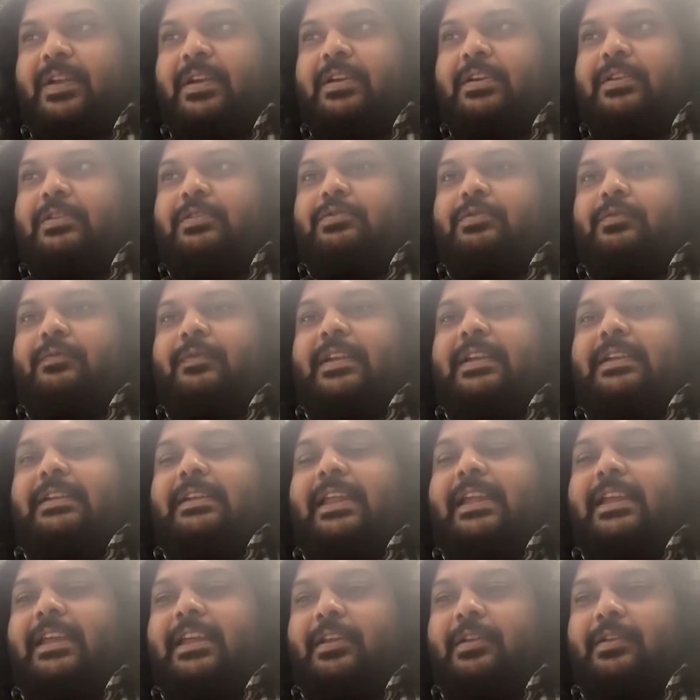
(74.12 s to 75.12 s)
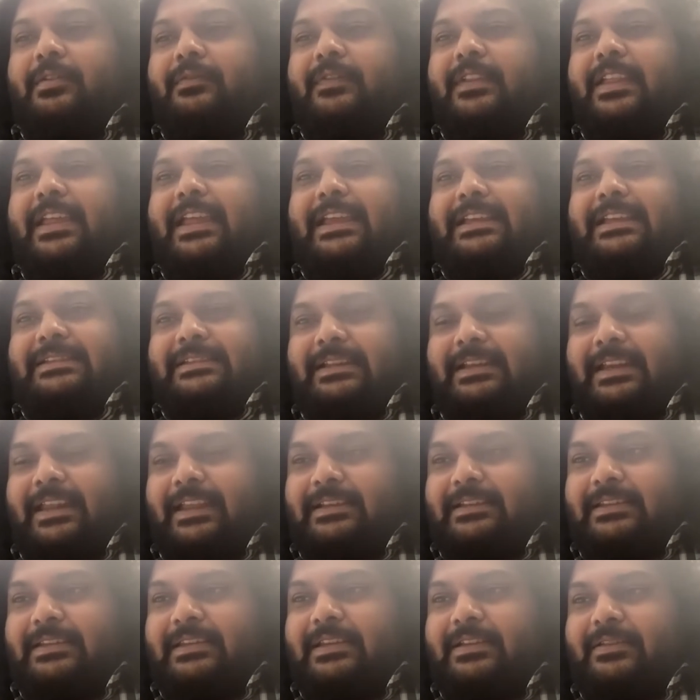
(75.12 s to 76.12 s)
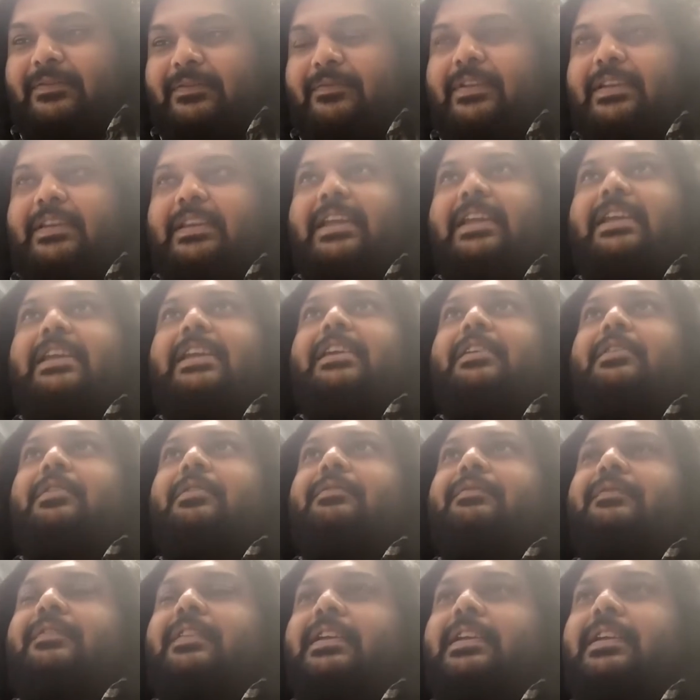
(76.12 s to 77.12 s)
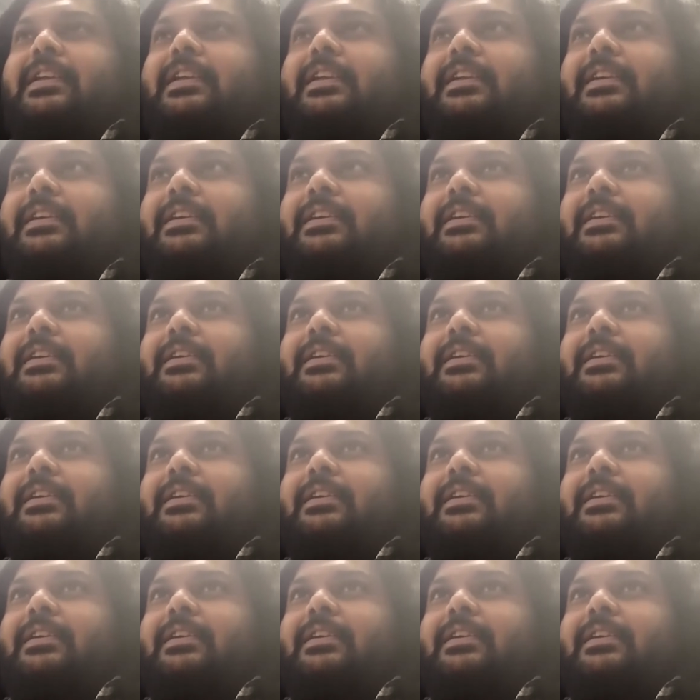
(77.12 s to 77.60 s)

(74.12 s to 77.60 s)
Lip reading: So we take care of the aesthetics, we take care of the